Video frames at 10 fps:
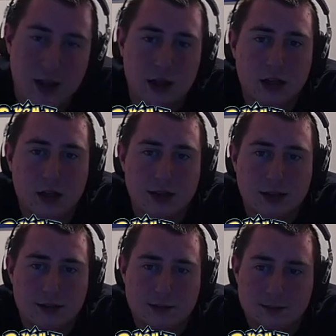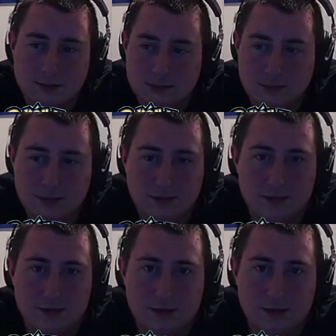
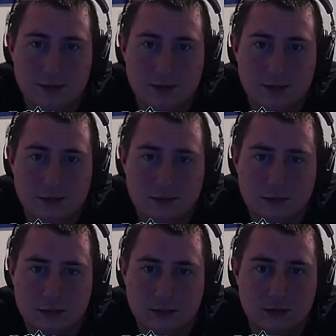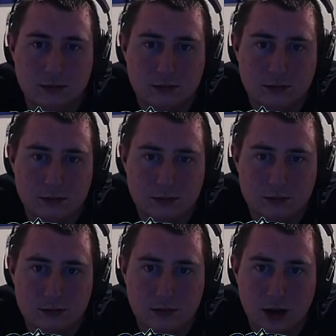
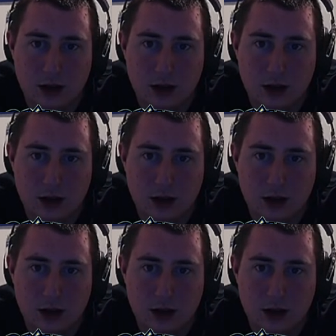Nothing is said.